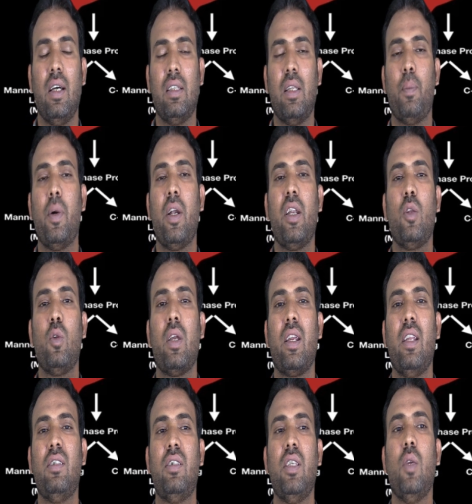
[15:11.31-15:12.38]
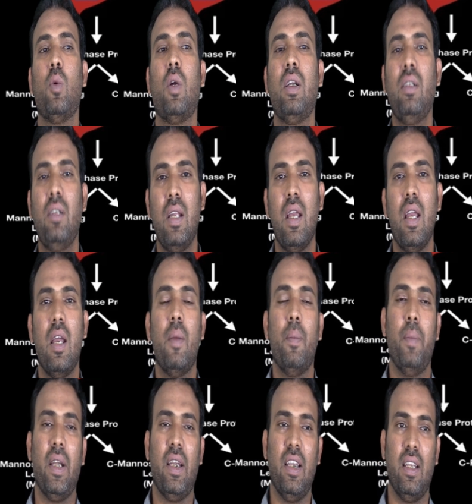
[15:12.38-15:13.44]
the particularly C1
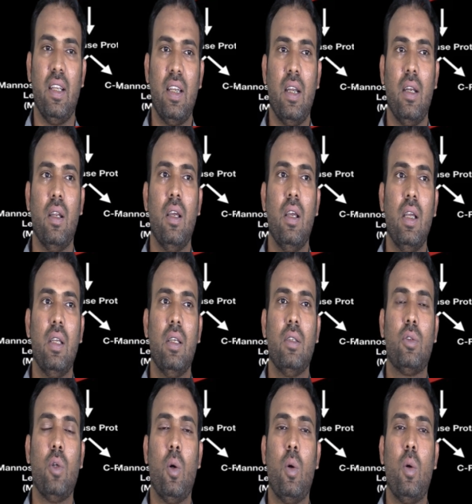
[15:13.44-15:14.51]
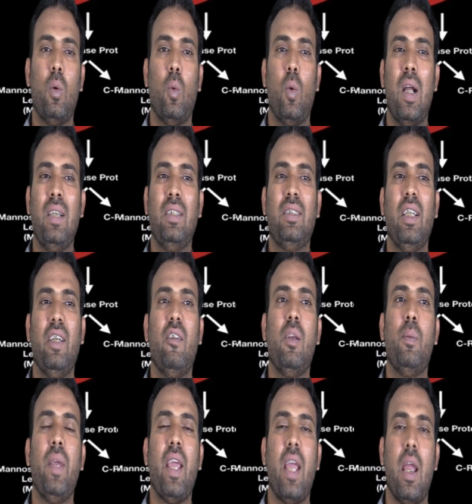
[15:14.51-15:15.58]
material. So once it will be